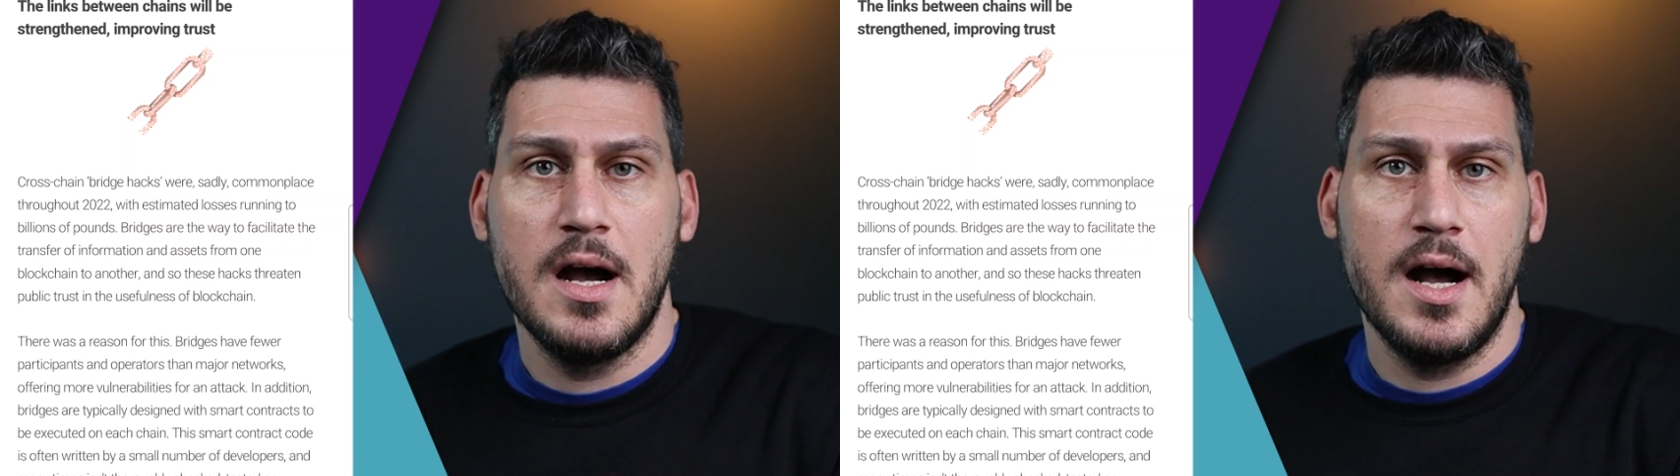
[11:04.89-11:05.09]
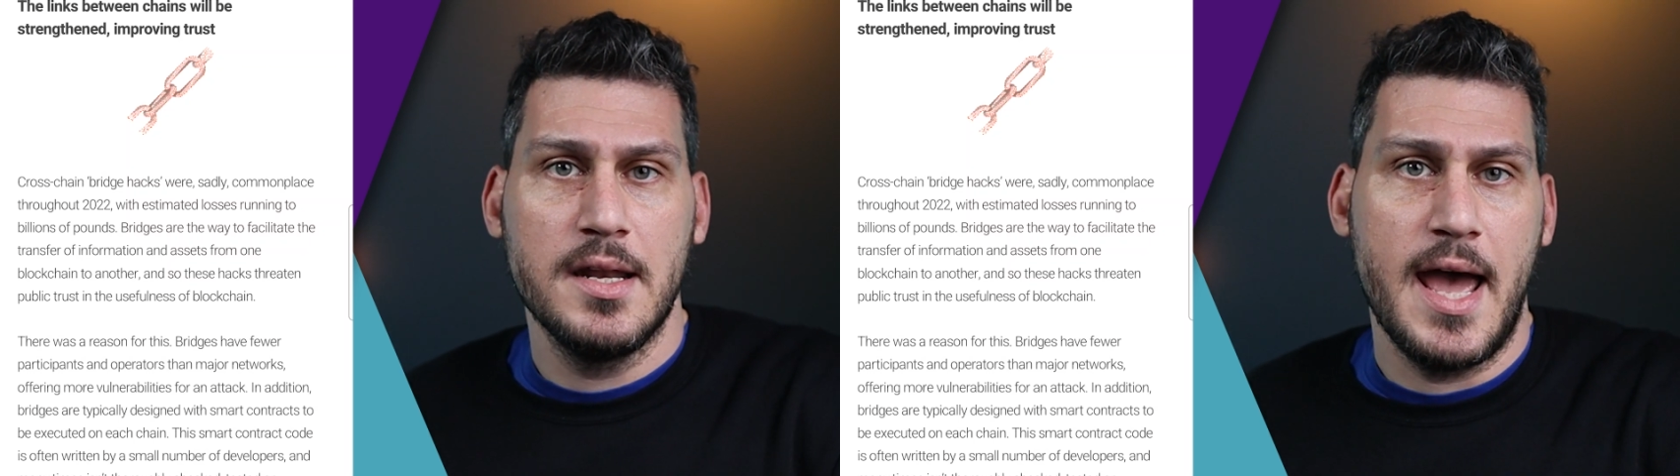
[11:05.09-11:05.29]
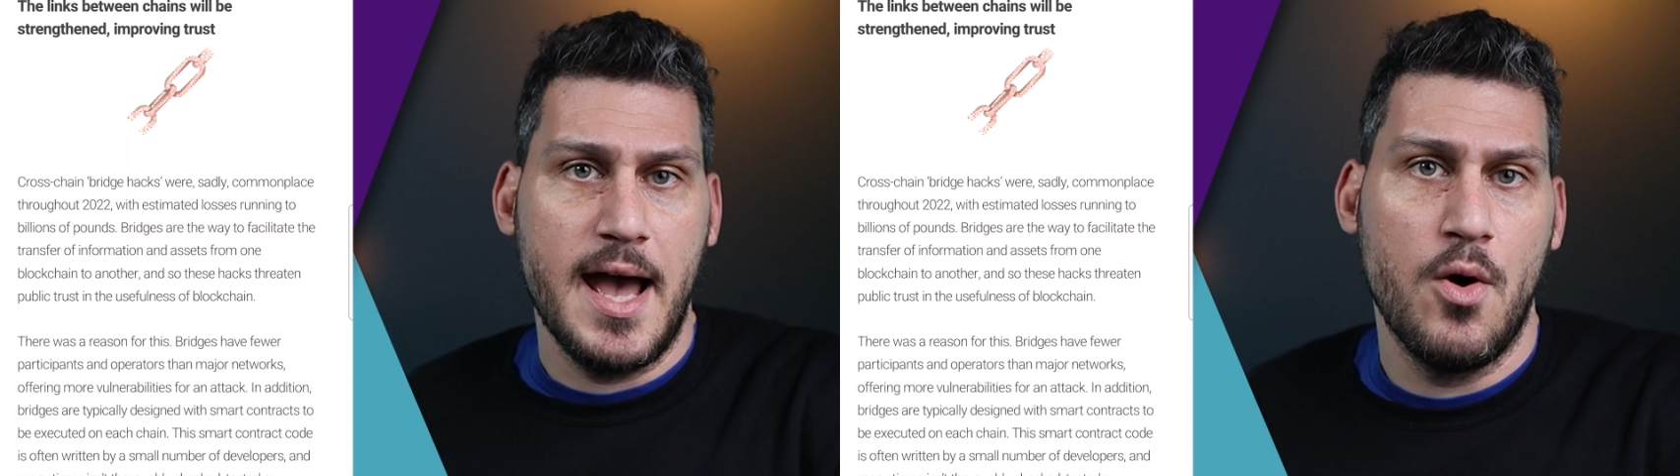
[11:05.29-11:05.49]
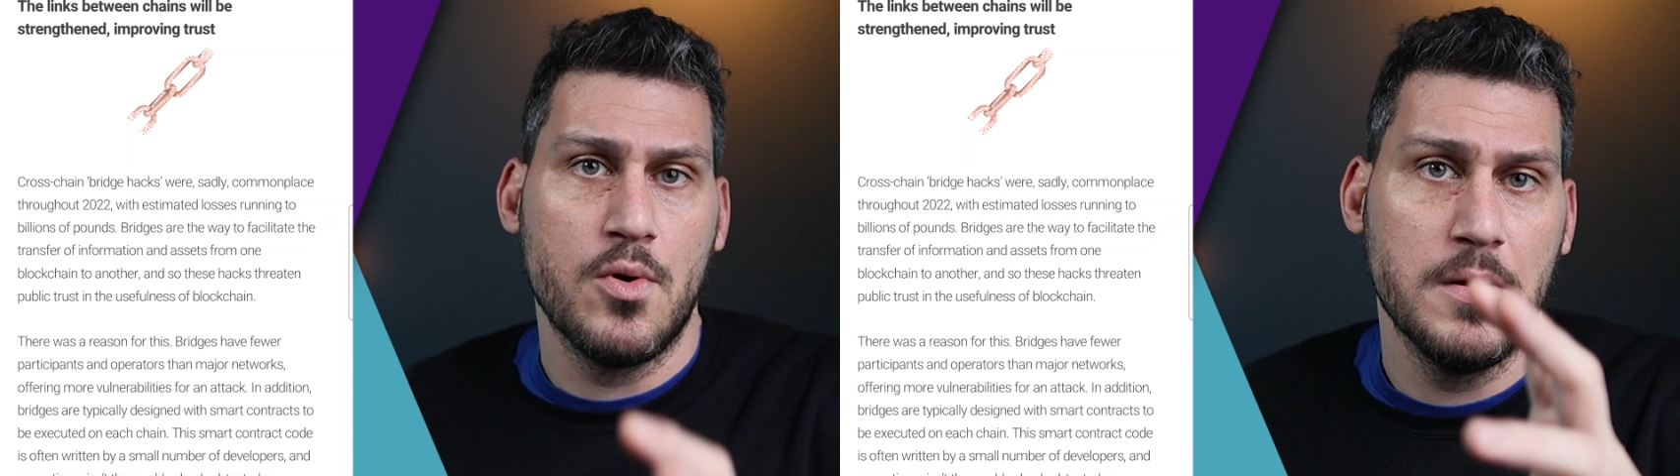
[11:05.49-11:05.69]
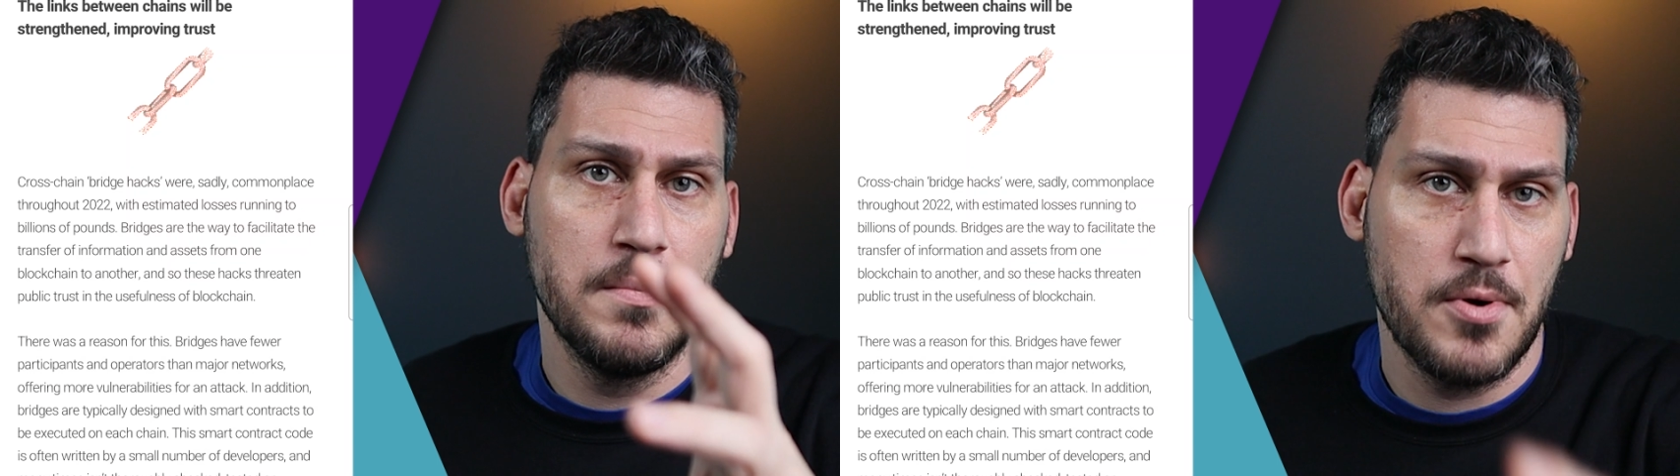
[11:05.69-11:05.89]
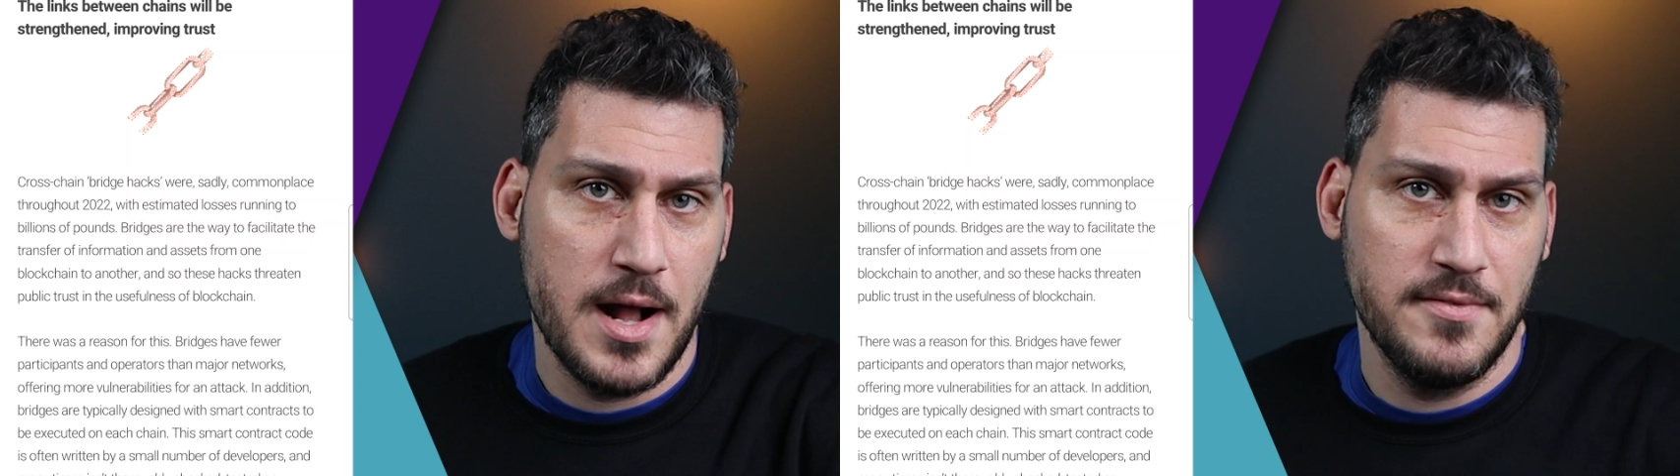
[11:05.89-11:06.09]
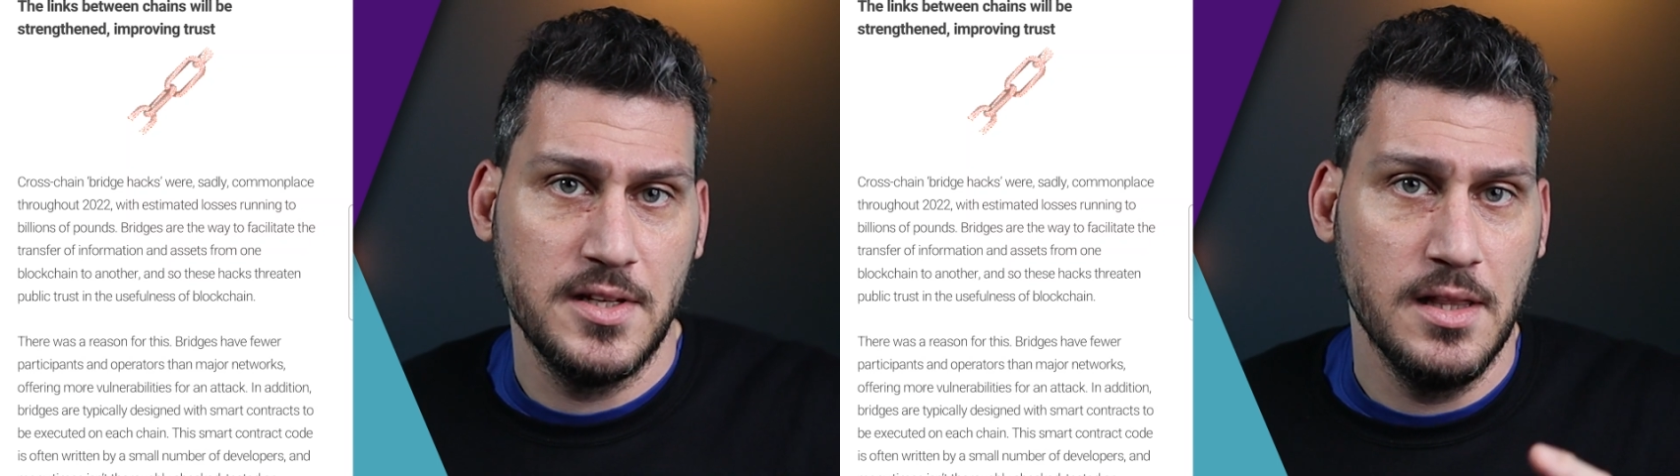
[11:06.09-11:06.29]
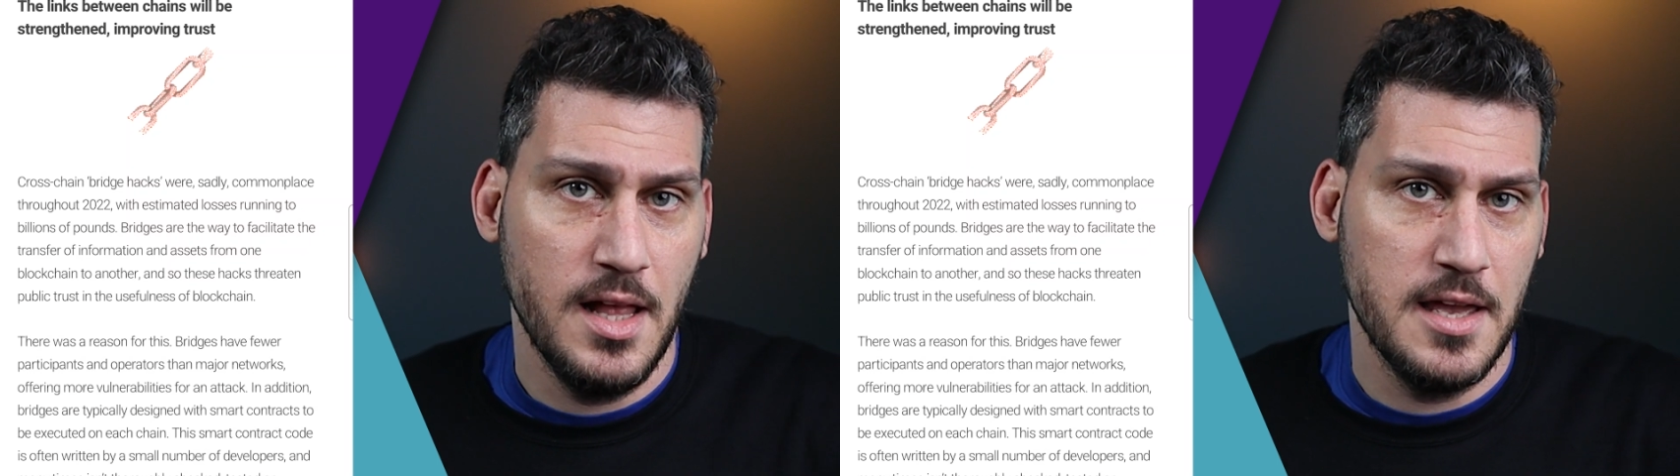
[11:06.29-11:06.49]
on our
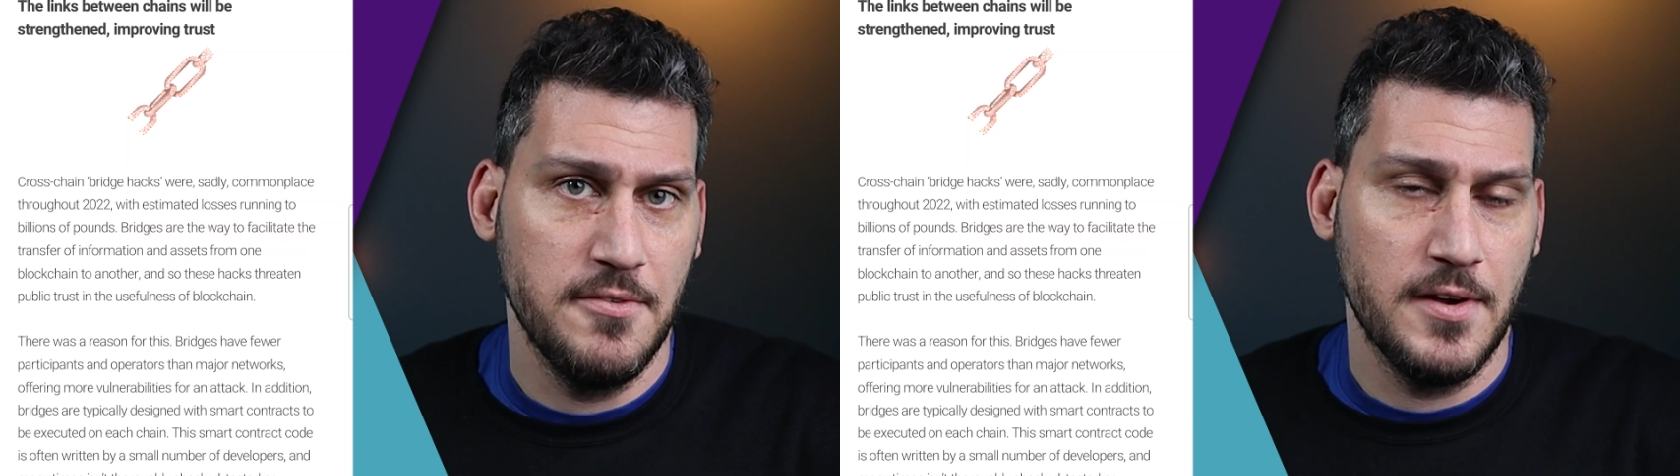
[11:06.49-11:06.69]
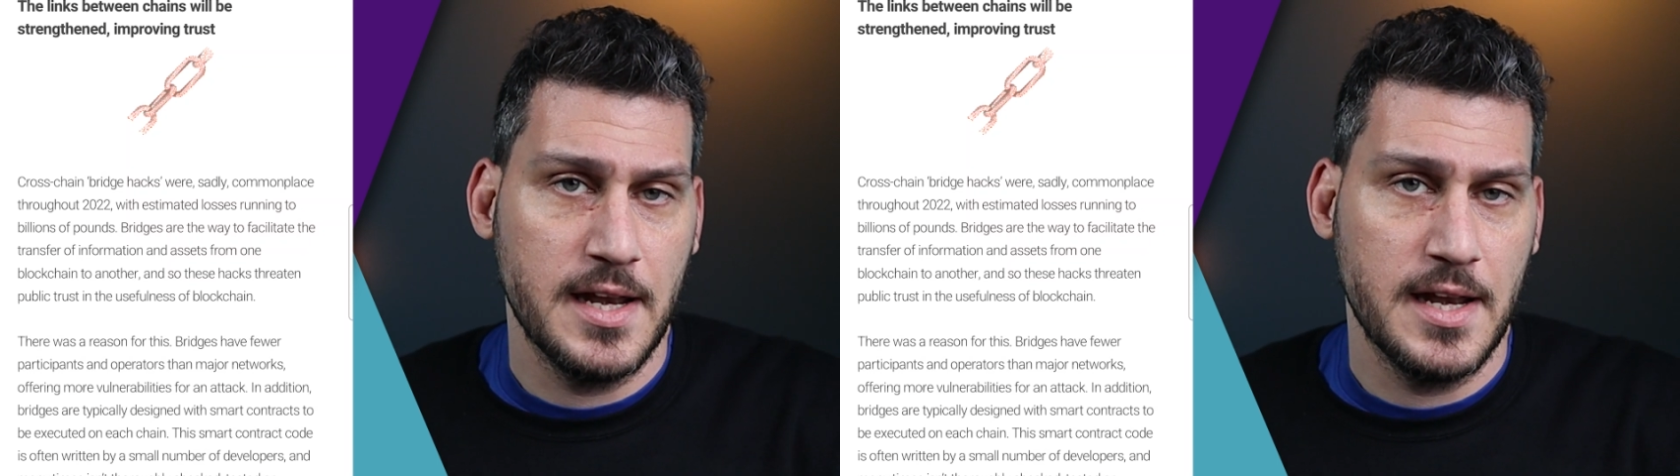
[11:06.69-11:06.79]
private life,